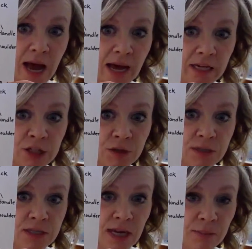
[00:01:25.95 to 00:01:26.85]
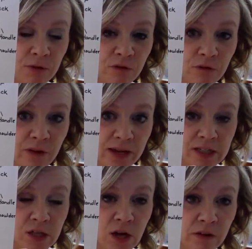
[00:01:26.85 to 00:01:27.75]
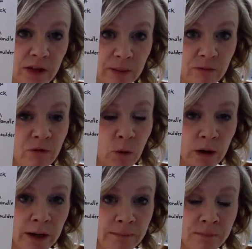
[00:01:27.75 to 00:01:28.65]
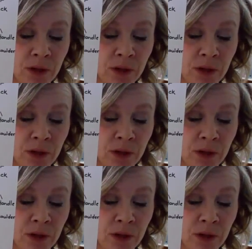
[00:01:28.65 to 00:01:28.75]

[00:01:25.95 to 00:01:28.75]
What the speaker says: I chose the type of vase called the amphora.